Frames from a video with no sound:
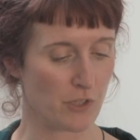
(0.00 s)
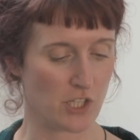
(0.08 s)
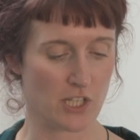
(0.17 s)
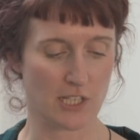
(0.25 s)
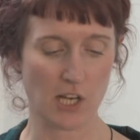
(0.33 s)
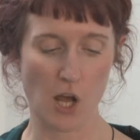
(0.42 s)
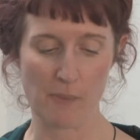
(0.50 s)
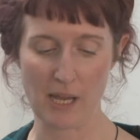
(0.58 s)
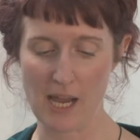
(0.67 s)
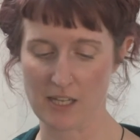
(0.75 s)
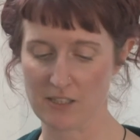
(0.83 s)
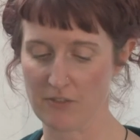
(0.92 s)
British
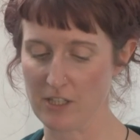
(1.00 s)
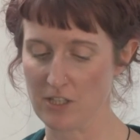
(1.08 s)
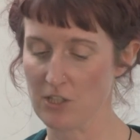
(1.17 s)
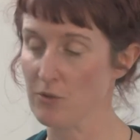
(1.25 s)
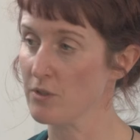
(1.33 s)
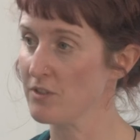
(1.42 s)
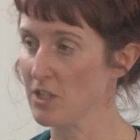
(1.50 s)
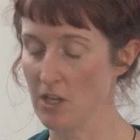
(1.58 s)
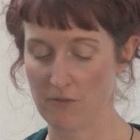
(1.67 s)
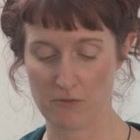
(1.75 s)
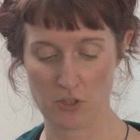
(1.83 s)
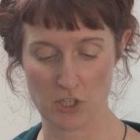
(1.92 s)
climate activist to have
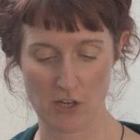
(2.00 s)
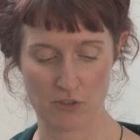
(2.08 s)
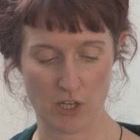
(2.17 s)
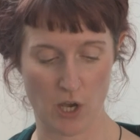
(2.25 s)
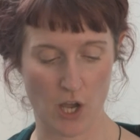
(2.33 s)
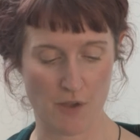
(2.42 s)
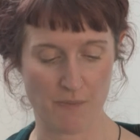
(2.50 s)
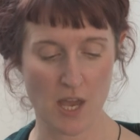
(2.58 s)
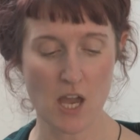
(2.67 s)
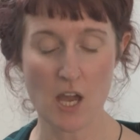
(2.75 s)
served jail time.